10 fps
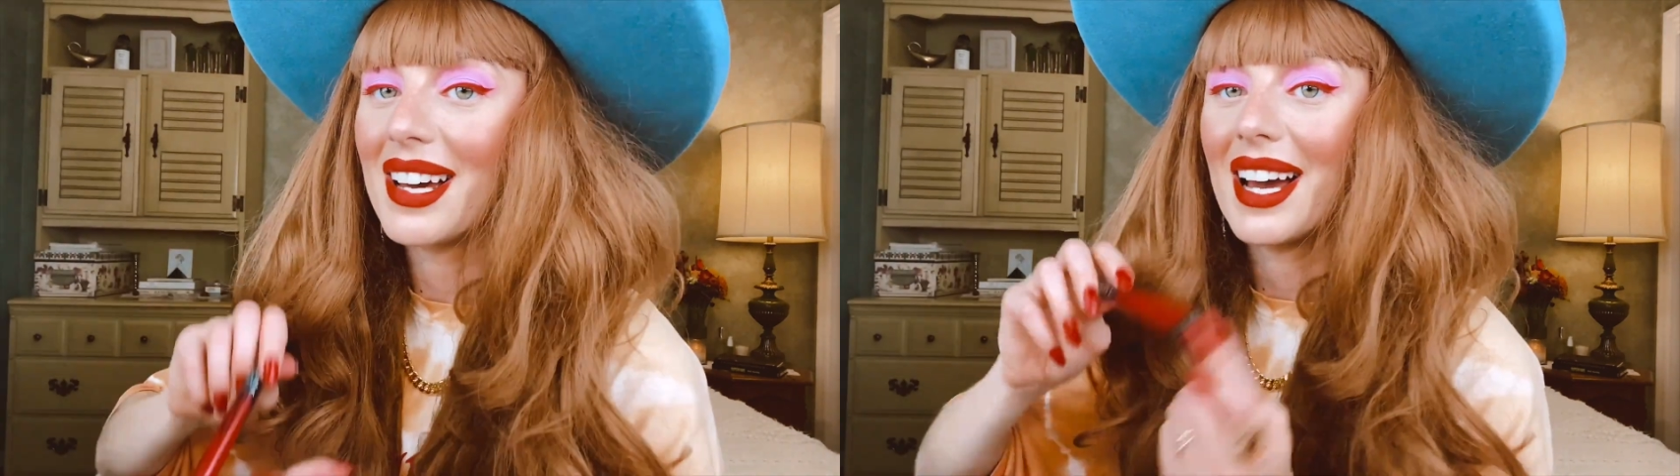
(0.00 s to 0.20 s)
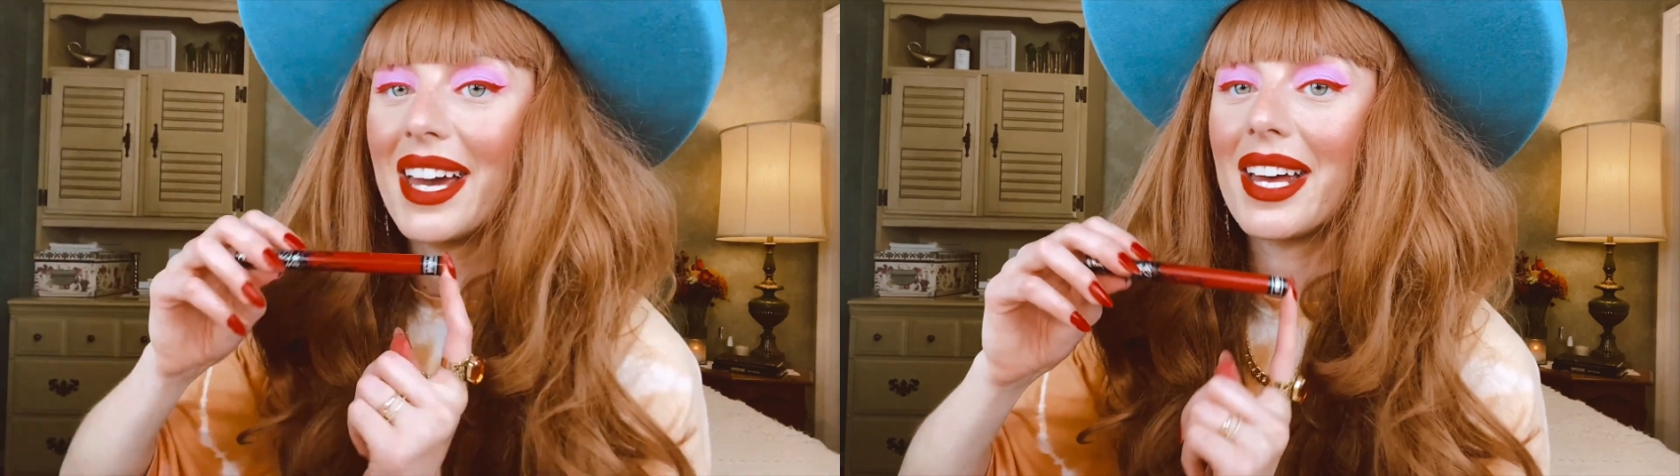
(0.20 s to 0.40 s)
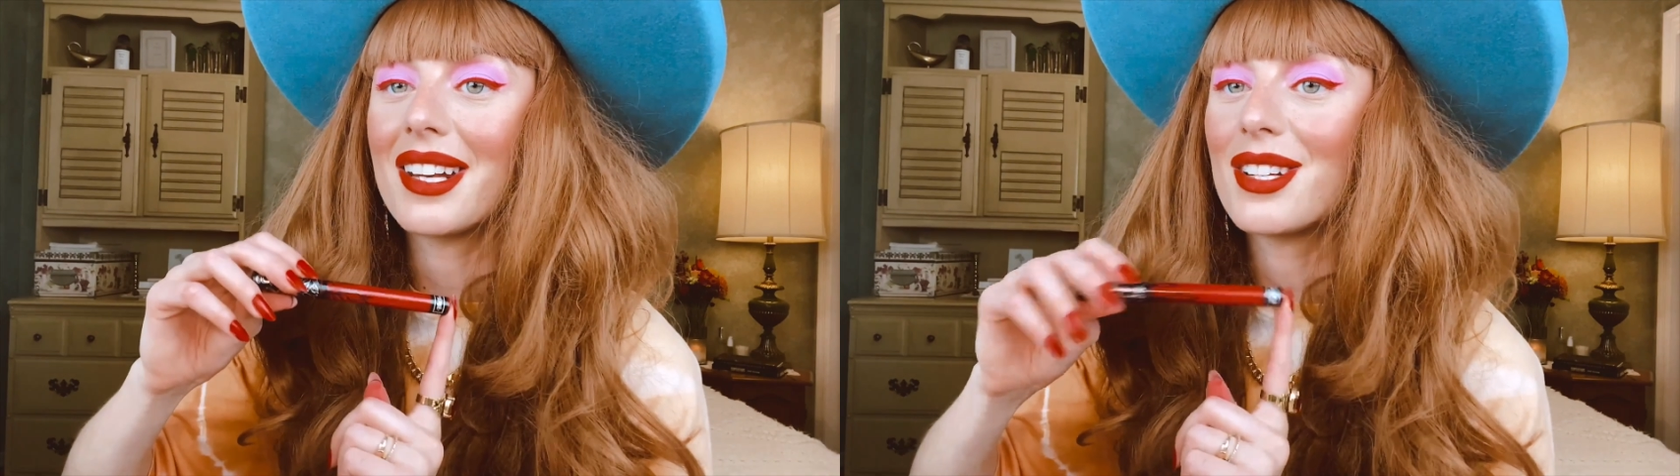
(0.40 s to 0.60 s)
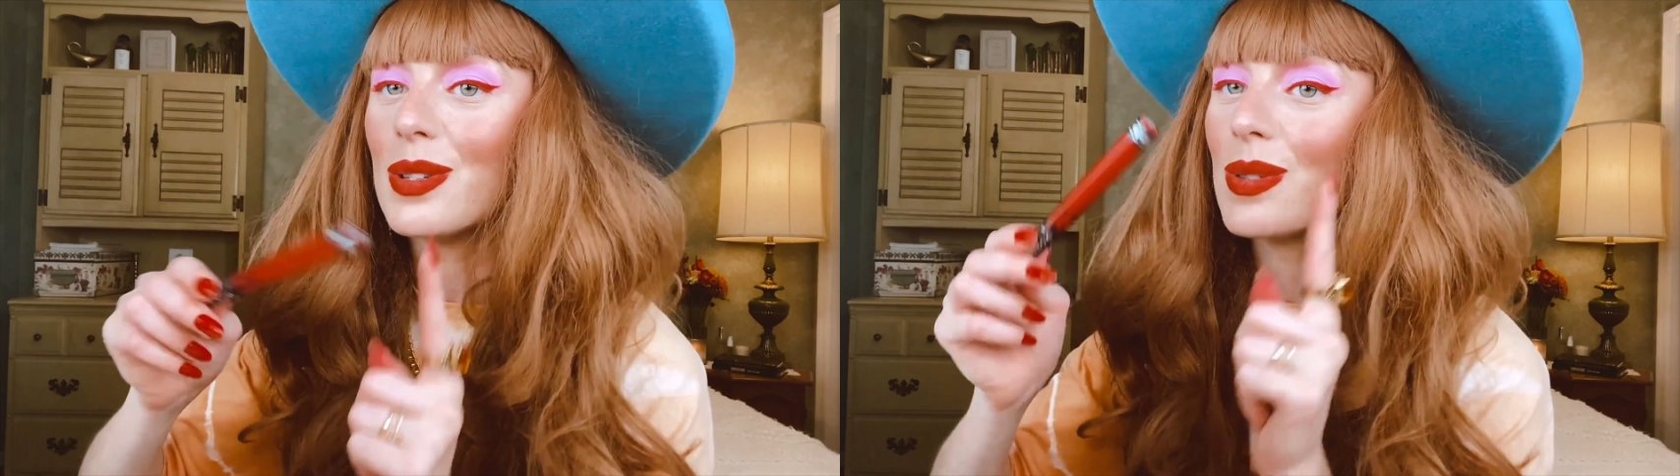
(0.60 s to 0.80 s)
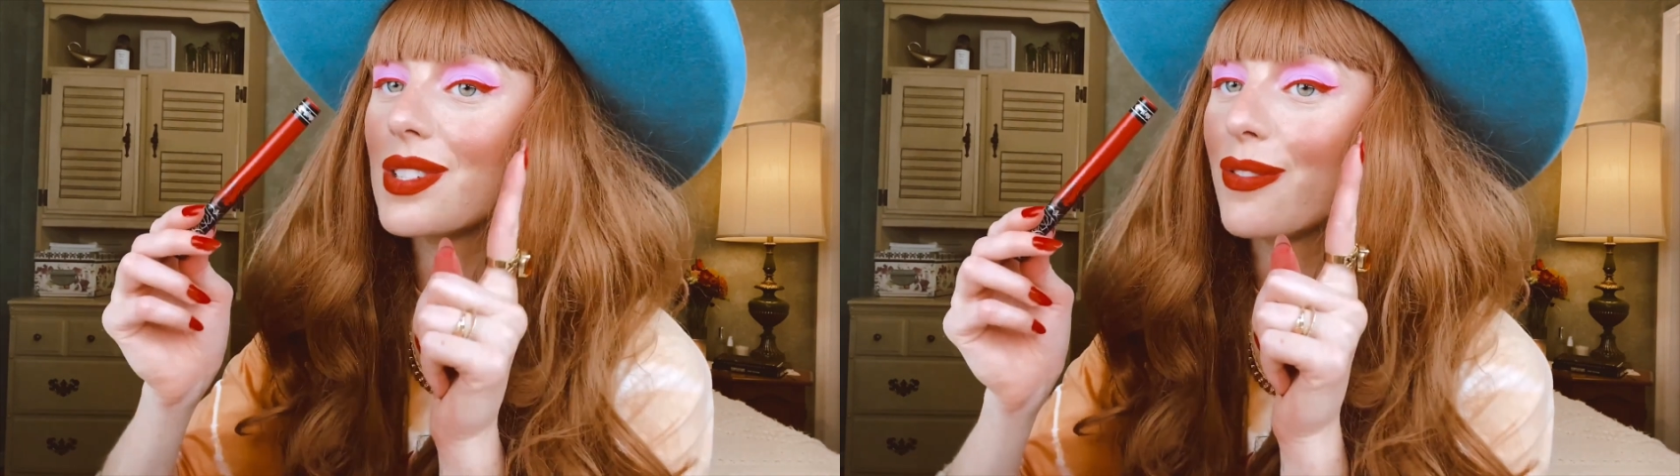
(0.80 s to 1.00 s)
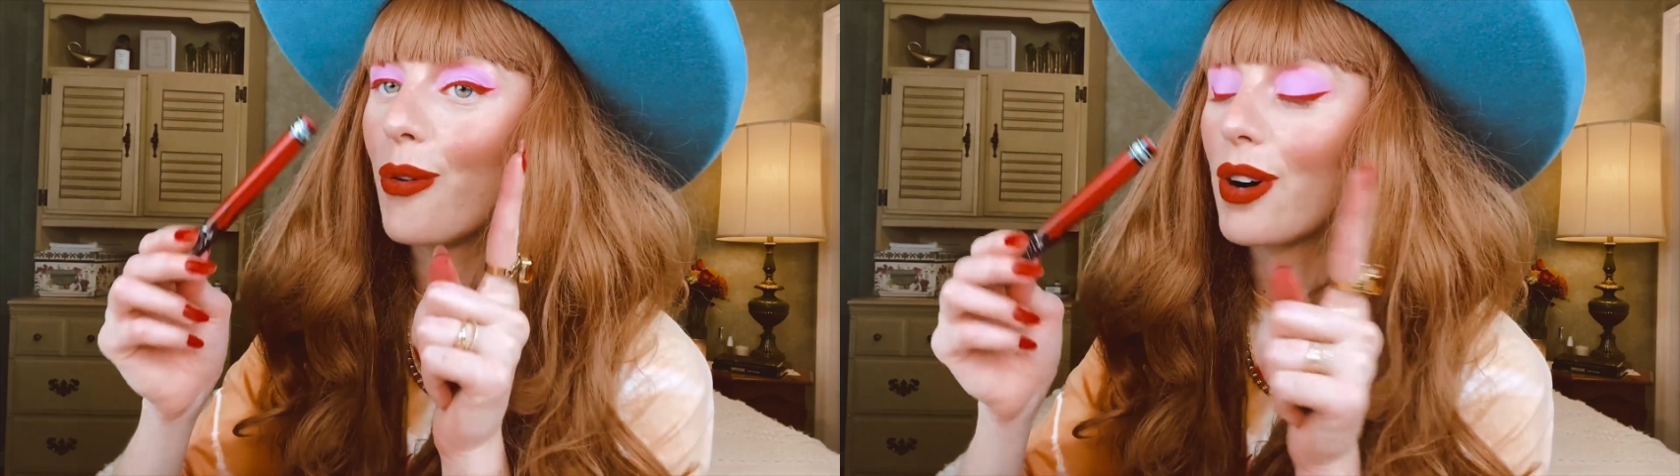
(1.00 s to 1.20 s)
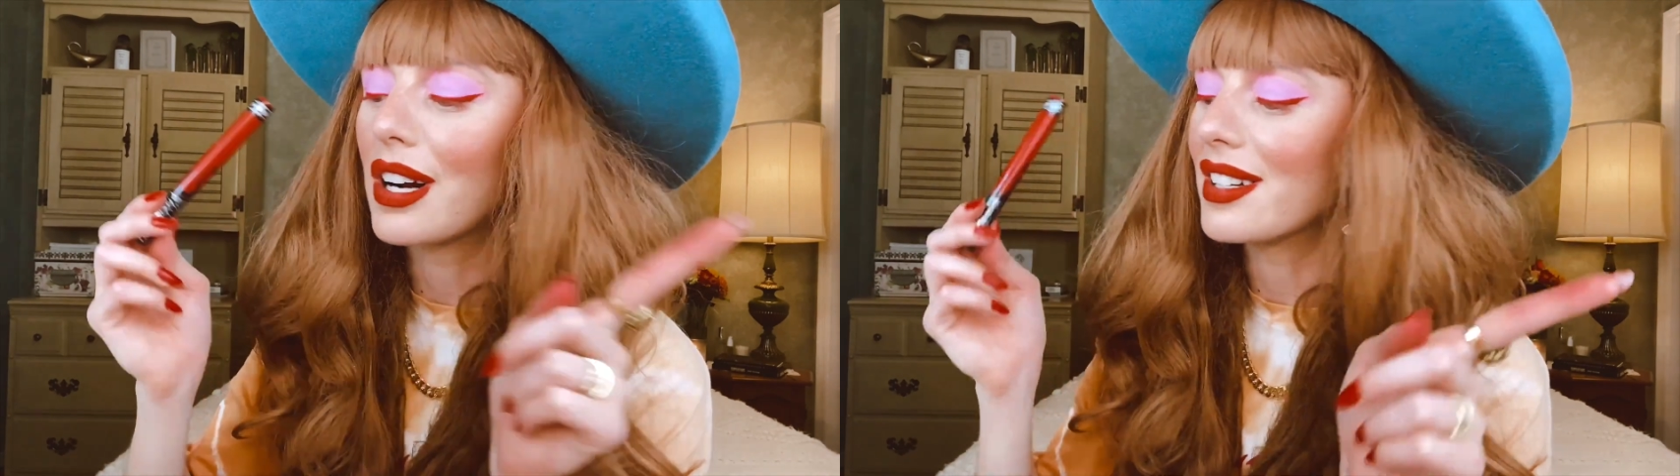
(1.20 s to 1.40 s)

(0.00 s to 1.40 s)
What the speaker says: I had used for